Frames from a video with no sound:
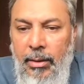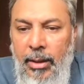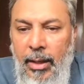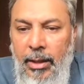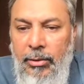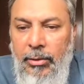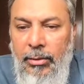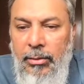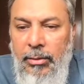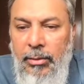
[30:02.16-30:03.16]
Regarding a
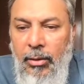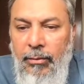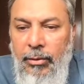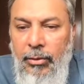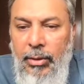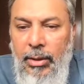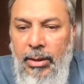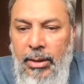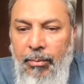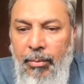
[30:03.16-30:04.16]
sort of student
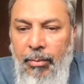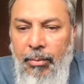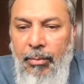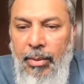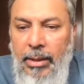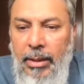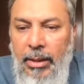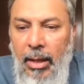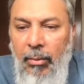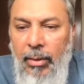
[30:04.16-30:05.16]
rep
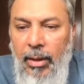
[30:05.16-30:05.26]
operation,